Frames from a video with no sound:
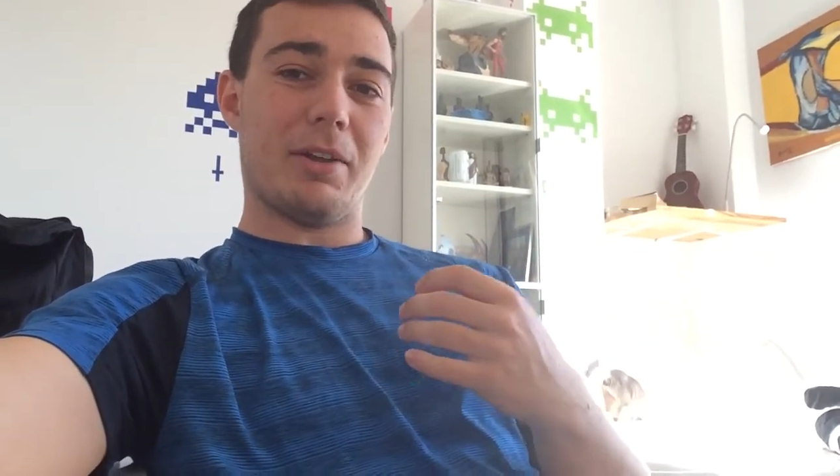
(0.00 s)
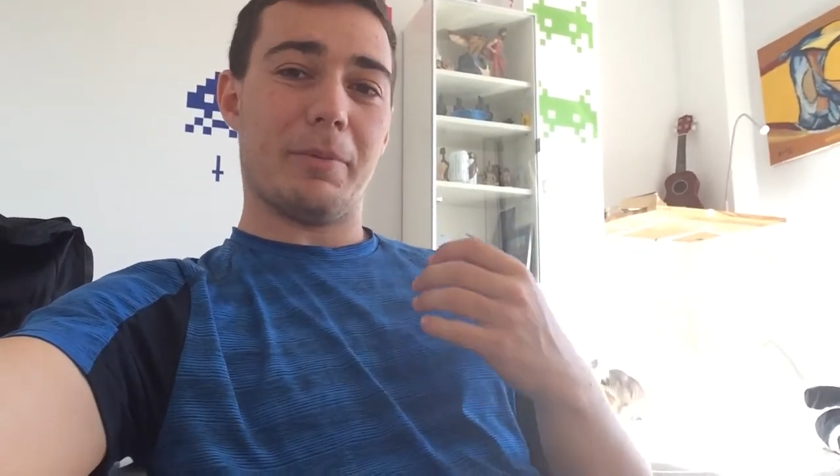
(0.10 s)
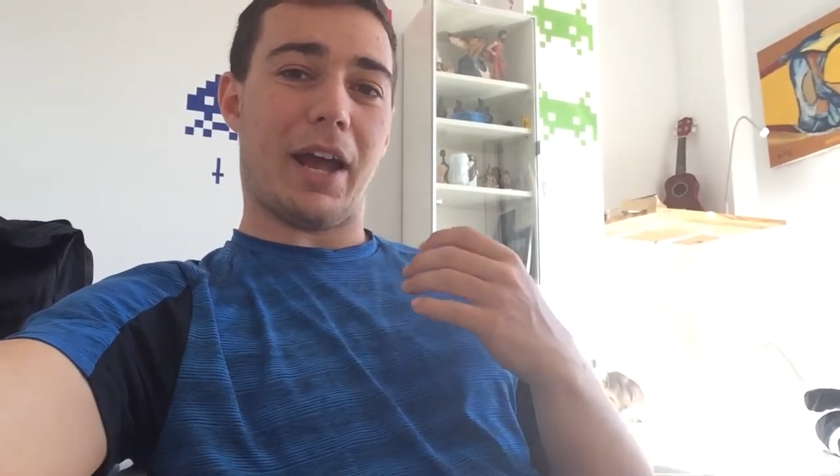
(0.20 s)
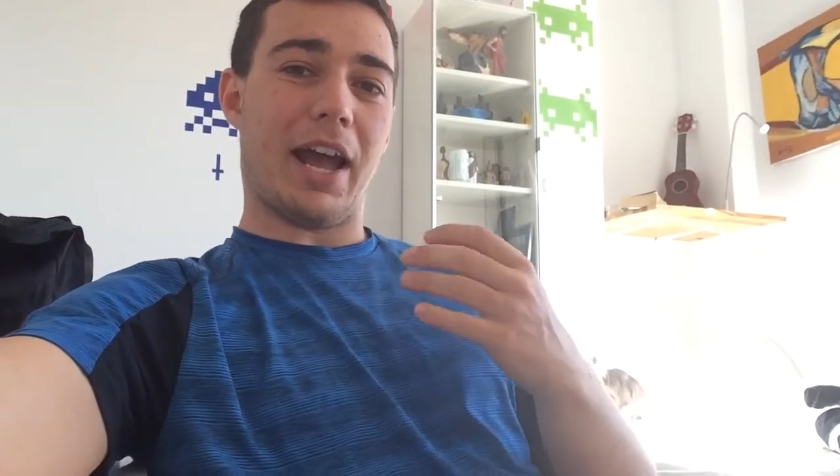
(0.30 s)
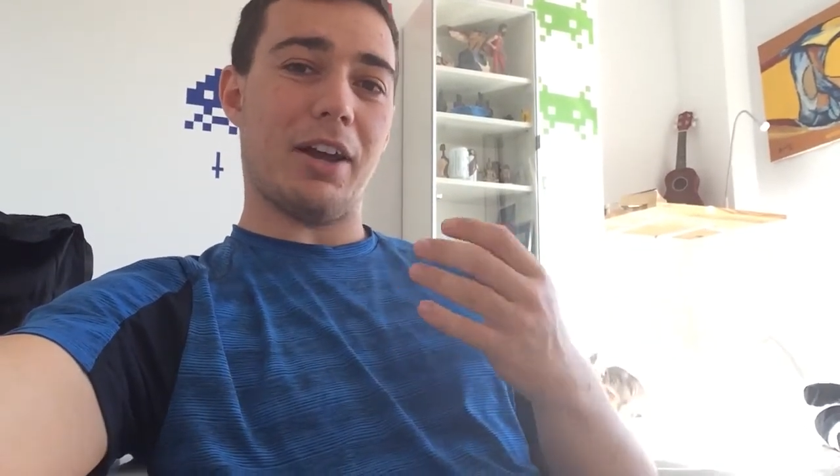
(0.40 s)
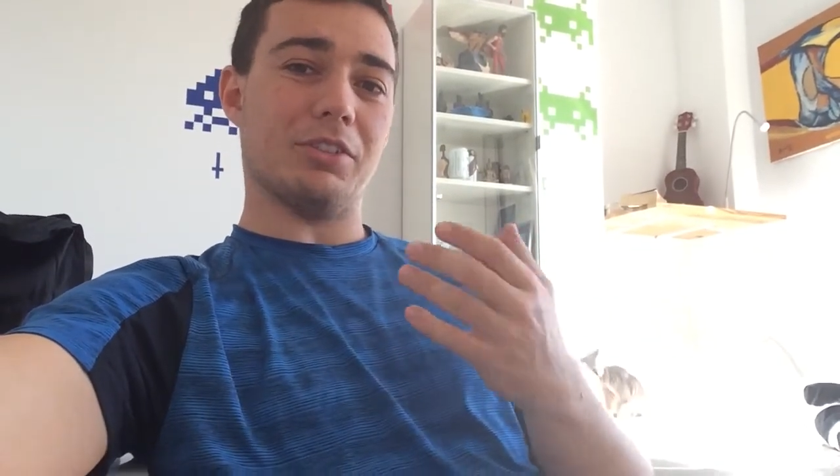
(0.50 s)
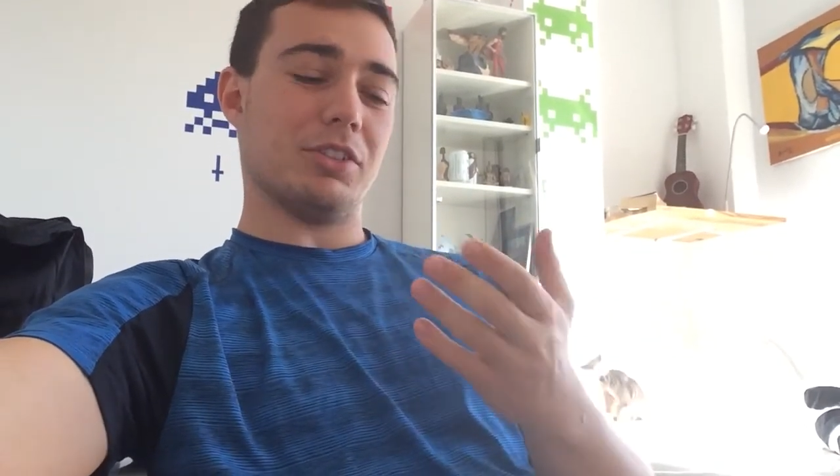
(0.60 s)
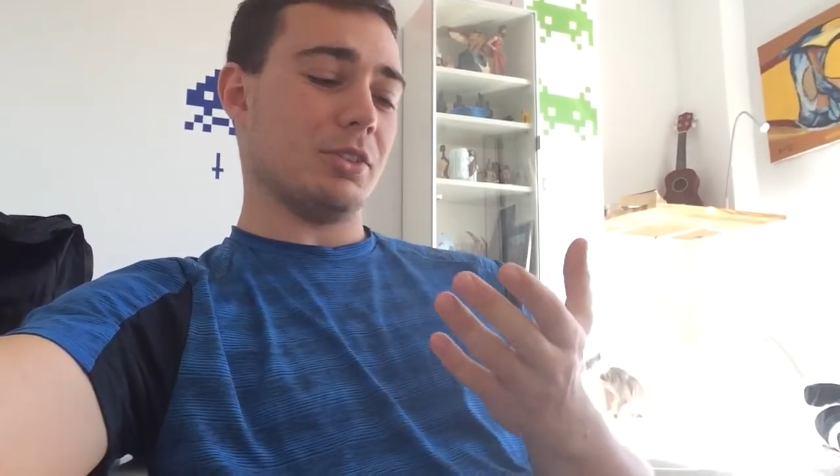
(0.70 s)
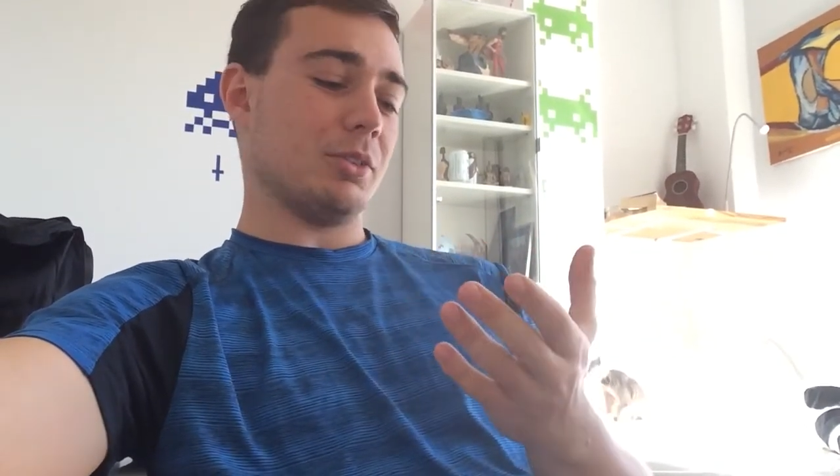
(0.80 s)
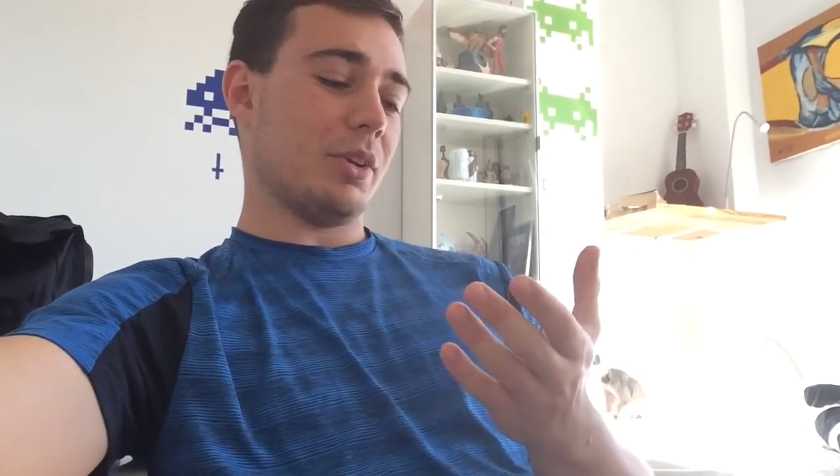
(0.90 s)
but how
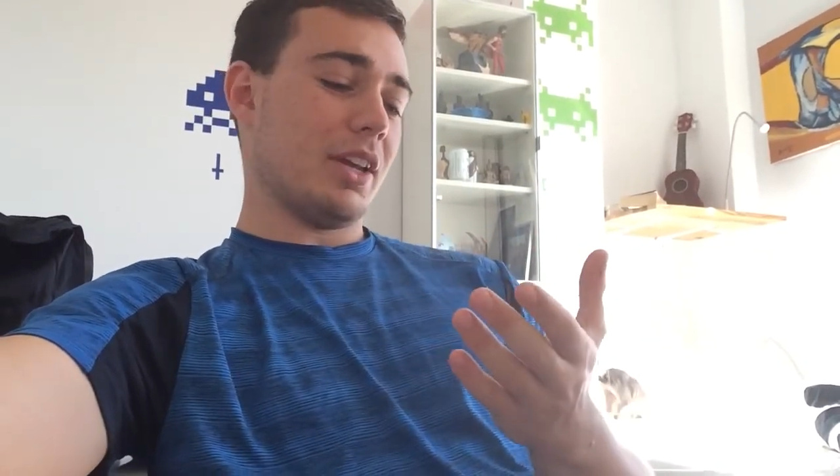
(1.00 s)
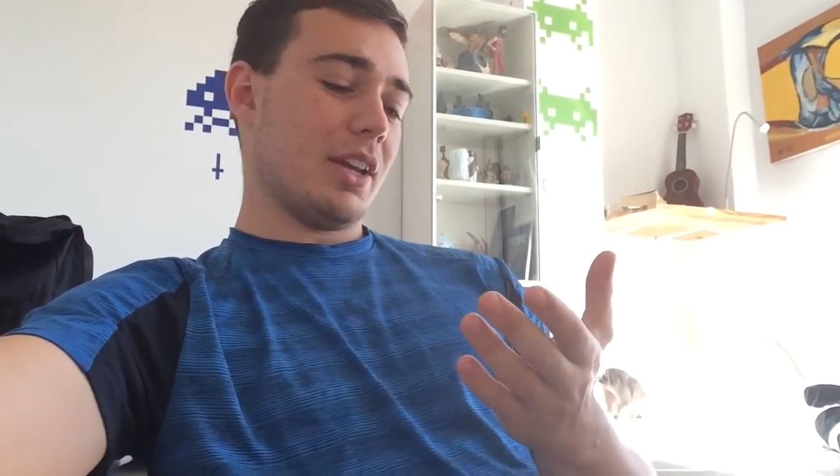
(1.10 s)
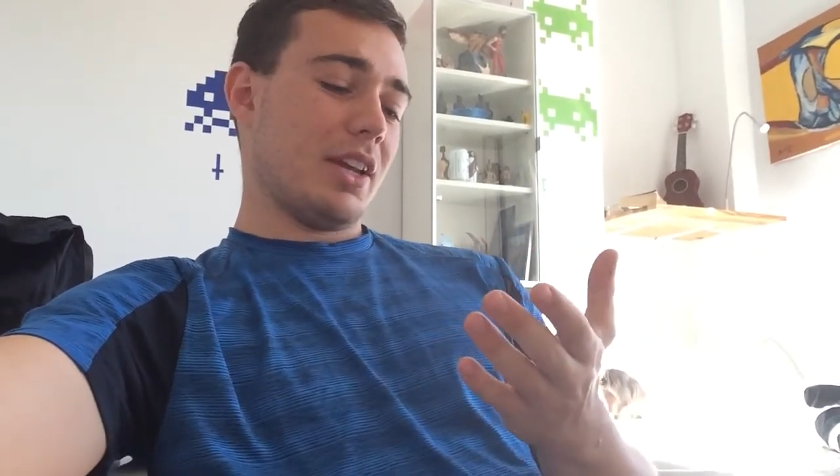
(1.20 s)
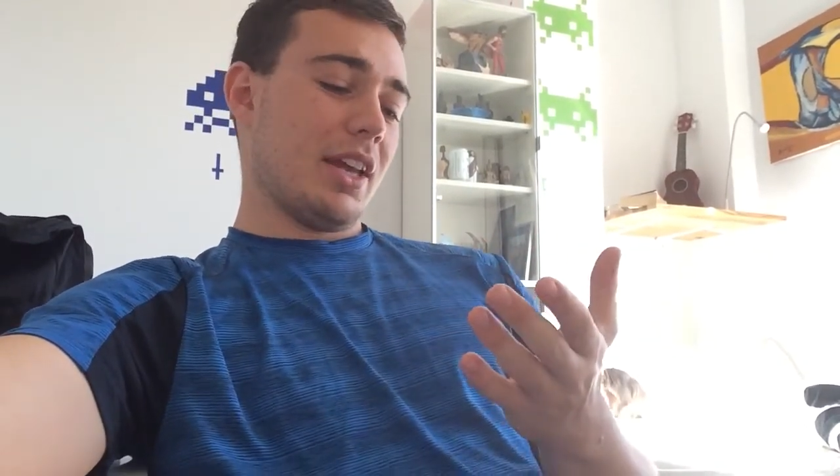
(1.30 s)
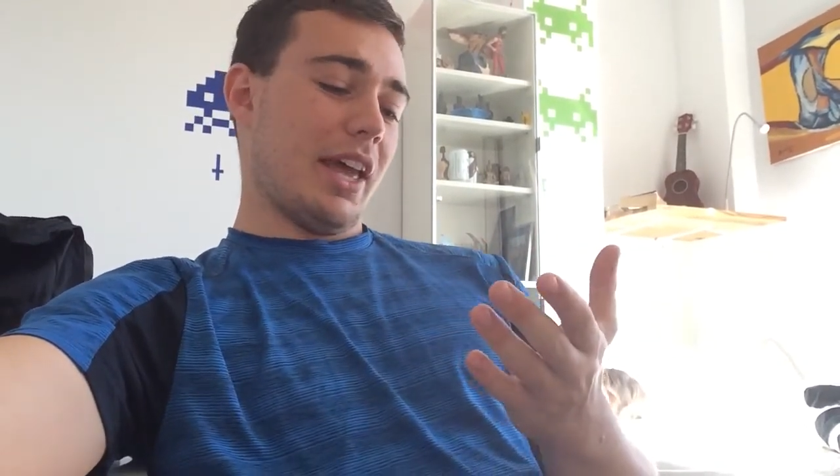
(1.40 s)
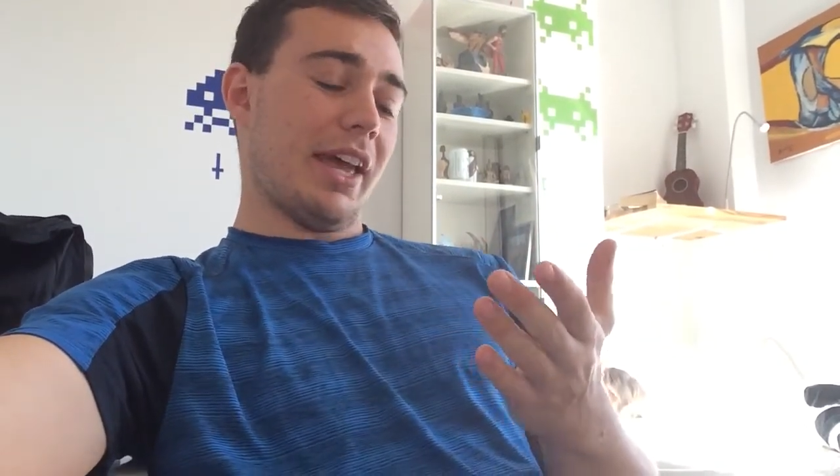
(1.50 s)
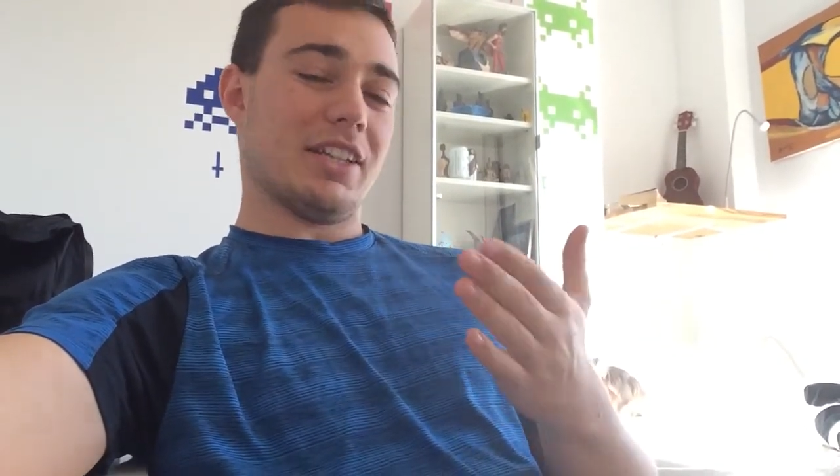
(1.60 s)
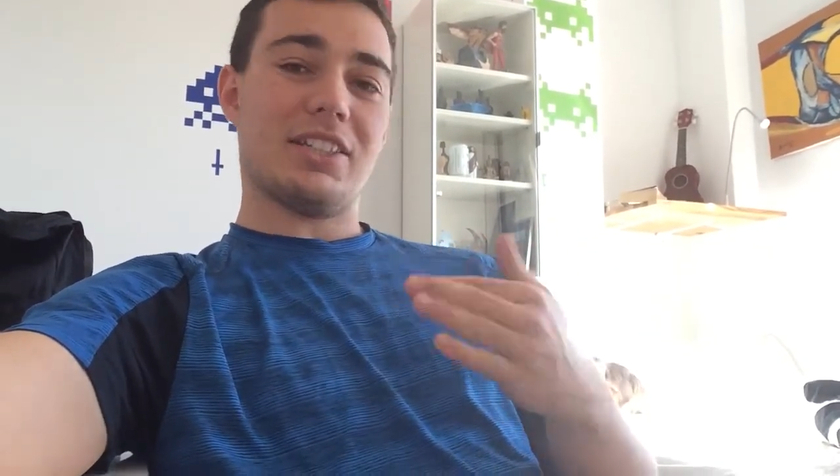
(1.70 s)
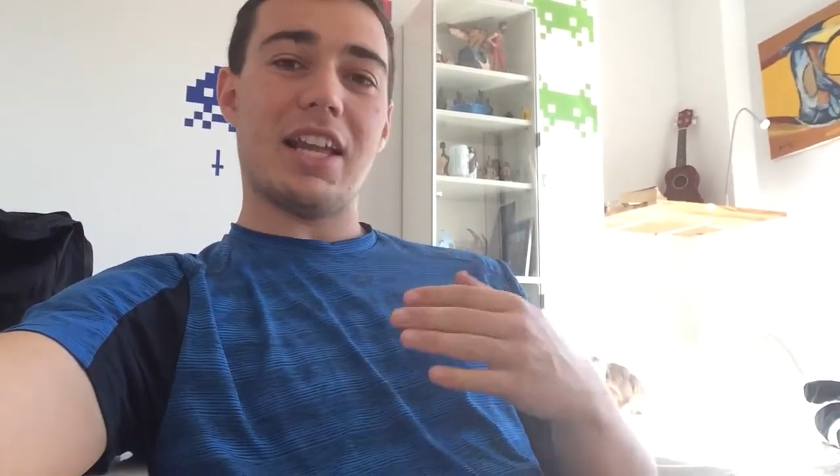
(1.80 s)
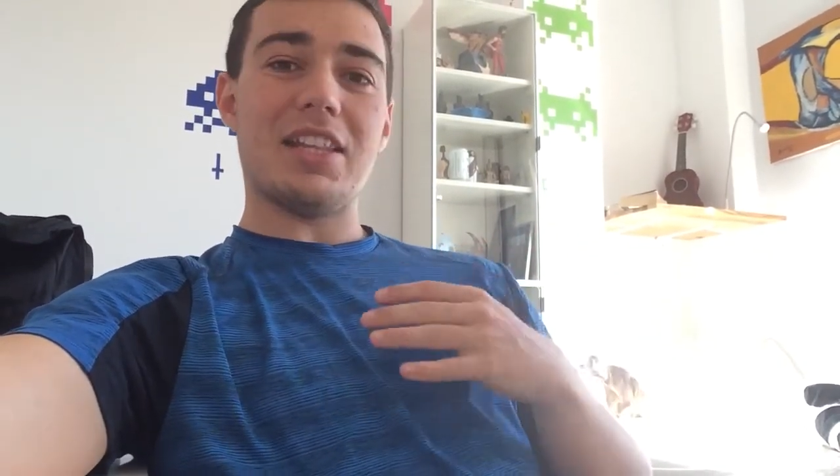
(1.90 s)
to
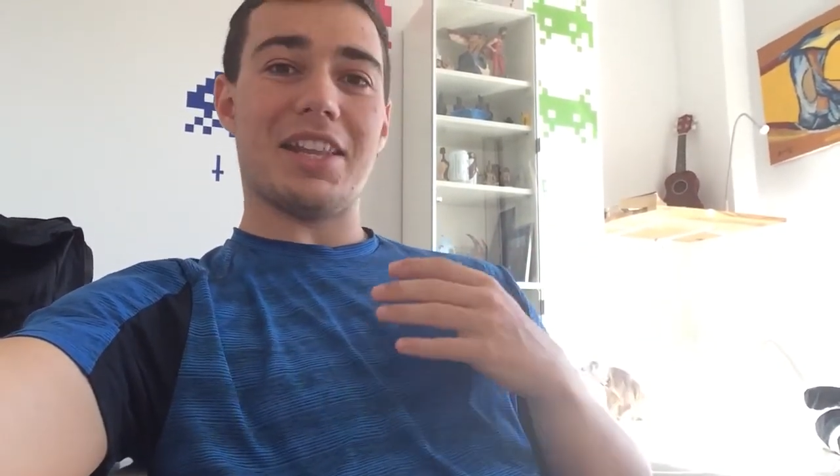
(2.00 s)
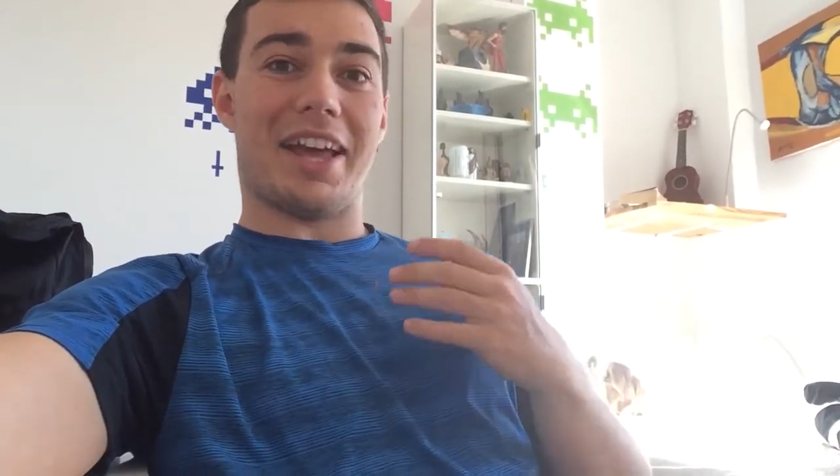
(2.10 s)
extend